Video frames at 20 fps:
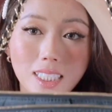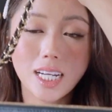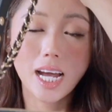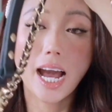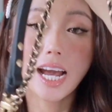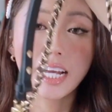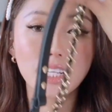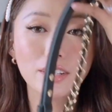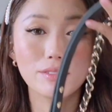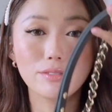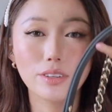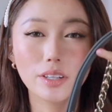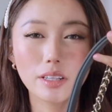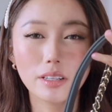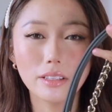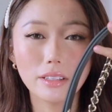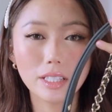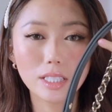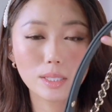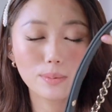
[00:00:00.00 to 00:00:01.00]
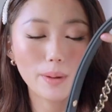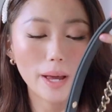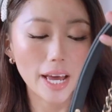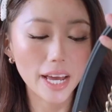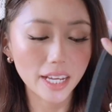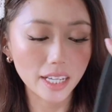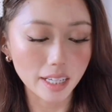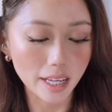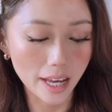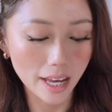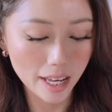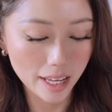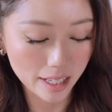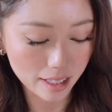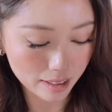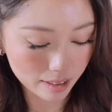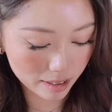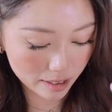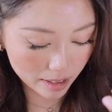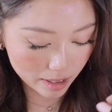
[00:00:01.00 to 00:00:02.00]
I can fit in this bag.
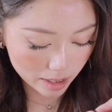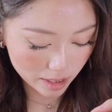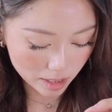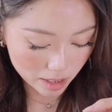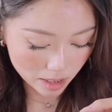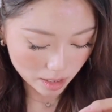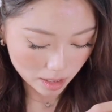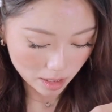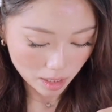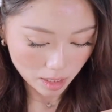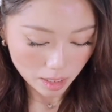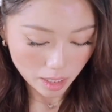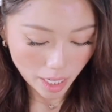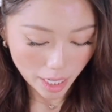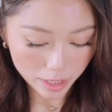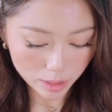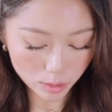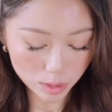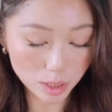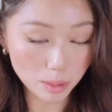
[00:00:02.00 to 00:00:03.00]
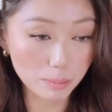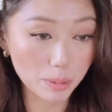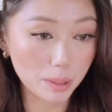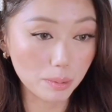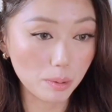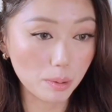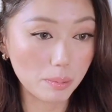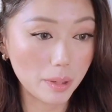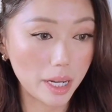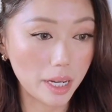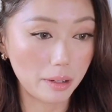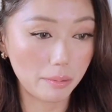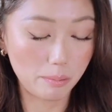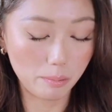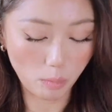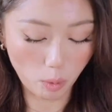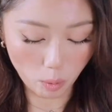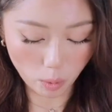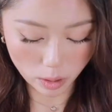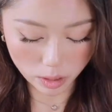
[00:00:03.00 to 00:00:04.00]
And I know some people might have
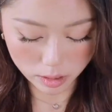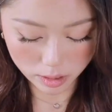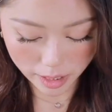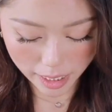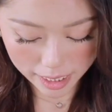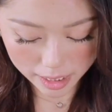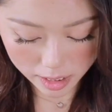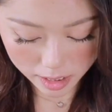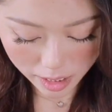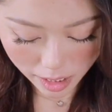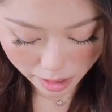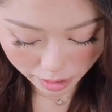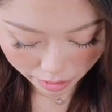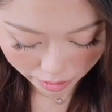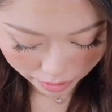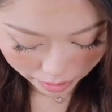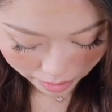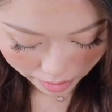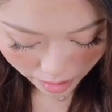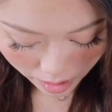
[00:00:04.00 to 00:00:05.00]
more or less stuff.